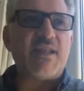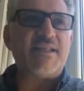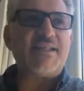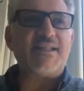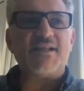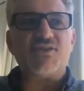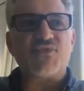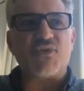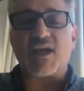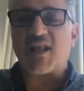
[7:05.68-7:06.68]
did this
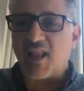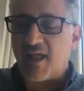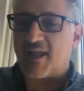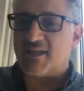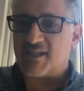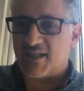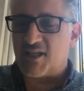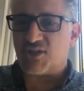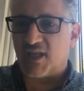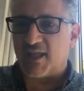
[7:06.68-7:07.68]
for a client
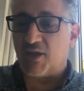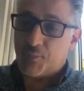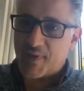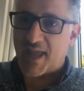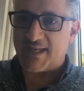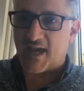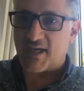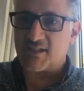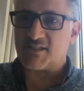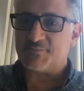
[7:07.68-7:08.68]
initially who paid
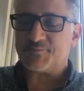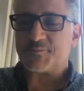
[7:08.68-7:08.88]
us.